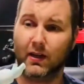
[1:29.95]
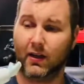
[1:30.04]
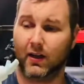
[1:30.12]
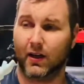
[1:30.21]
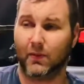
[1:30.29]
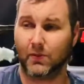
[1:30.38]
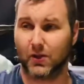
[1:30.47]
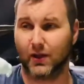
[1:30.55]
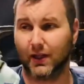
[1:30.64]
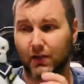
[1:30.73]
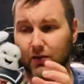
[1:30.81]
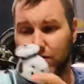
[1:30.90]
So I
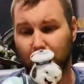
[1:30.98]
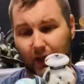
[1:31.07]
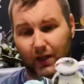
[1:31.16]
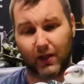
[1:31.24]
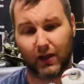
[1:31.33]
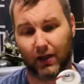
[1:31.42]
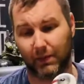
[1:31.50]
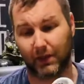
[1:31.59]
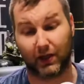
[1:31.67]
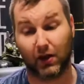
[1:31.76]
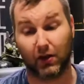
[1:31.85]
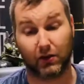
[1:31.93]
thought he was really neat. I mean, the
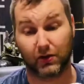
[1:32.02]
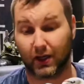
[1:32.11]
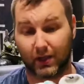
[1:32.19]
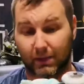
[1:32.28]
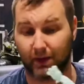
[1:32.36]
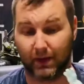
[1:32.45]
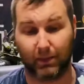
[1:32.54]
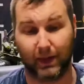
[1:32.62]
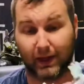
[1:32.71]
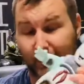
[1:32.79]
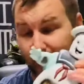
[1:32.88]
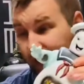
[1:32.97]
colors on him and the
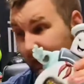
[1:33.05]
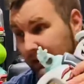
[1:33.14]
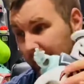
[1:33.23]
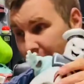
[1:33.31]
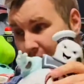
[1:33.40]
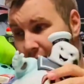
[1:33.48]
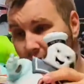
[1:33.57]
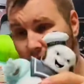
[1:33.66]
paint is excellent.